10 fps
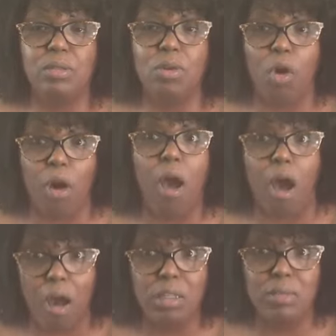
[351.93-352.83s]
are,
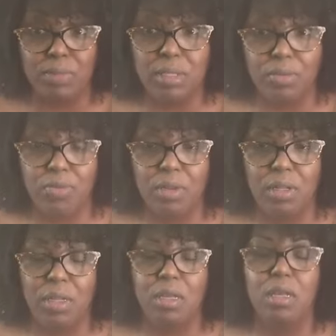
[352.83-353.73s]
are
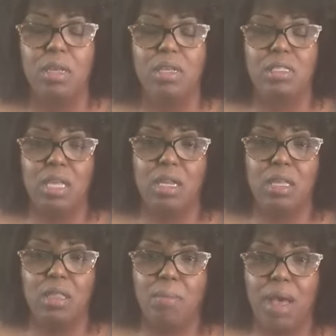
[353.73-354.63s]
specifically stated
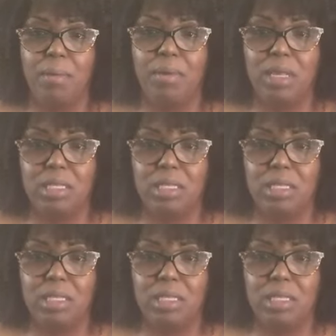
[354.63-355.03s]
in the Bible